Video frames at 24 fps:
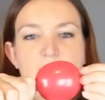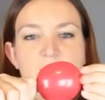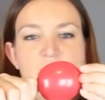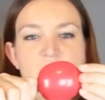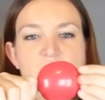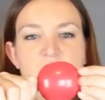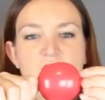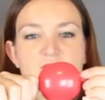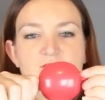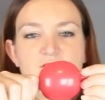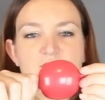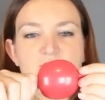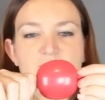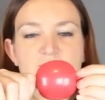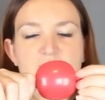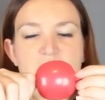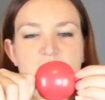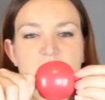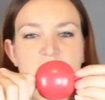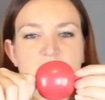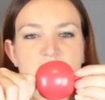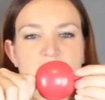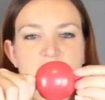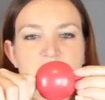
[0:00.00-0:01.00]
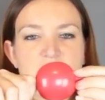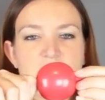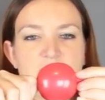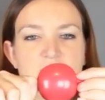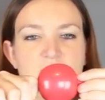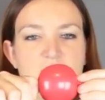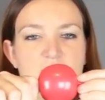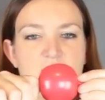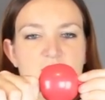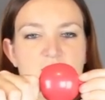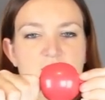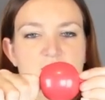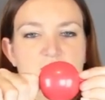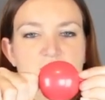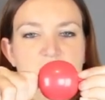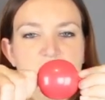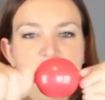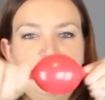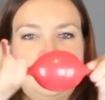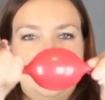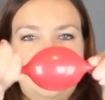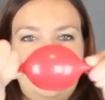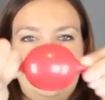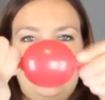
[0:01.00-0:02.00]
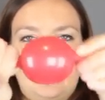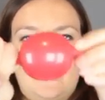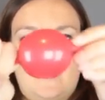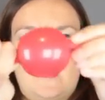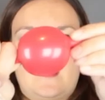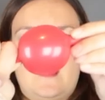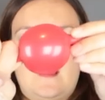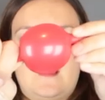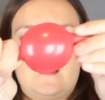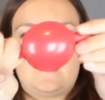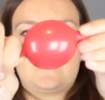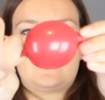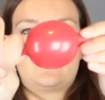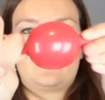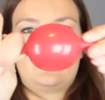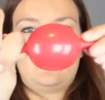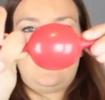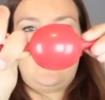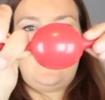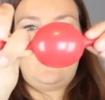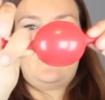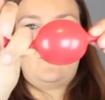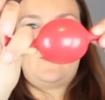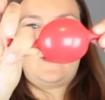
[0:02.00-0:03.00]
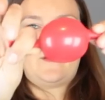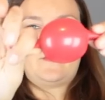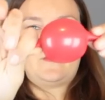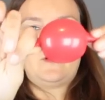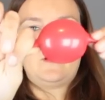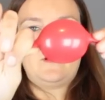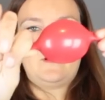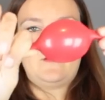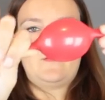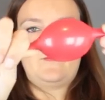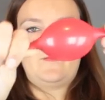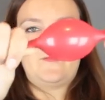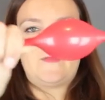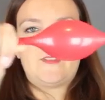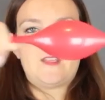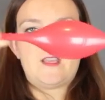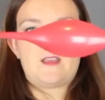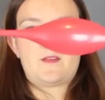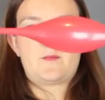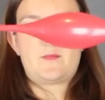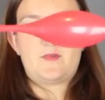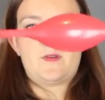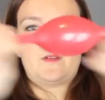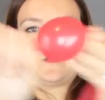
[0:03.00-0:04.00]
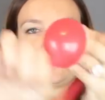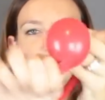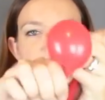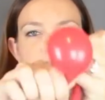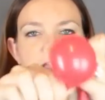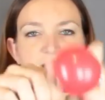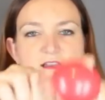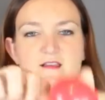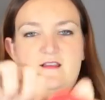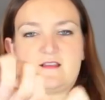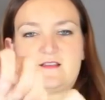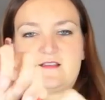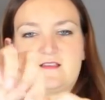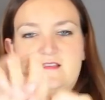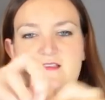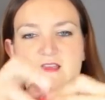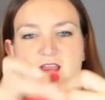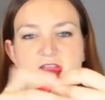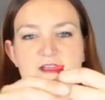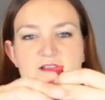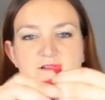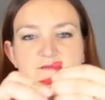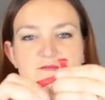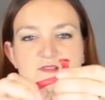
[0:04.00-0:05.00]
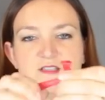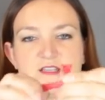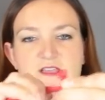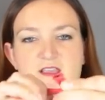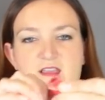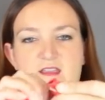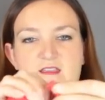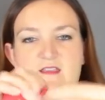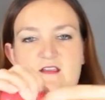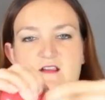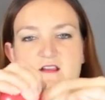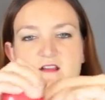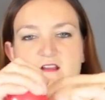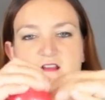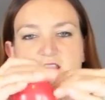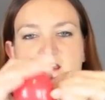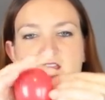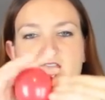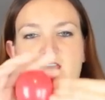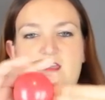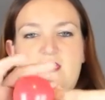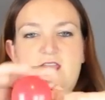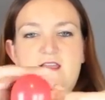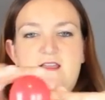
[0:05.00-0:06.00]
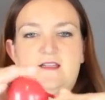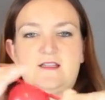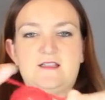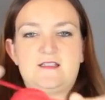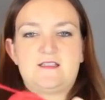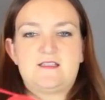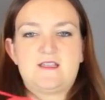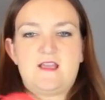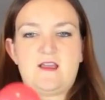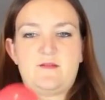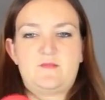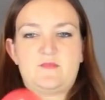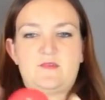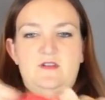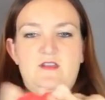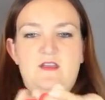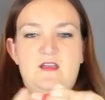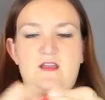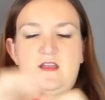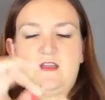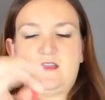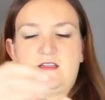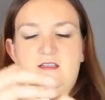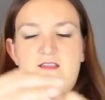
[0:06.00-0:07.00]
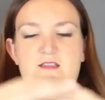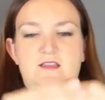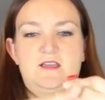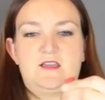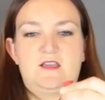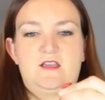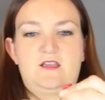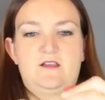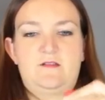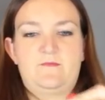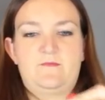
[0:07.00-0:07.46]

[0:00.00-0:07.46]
puff of air in here. Make a nice round bubble. Take both tails, tie them together, double knot,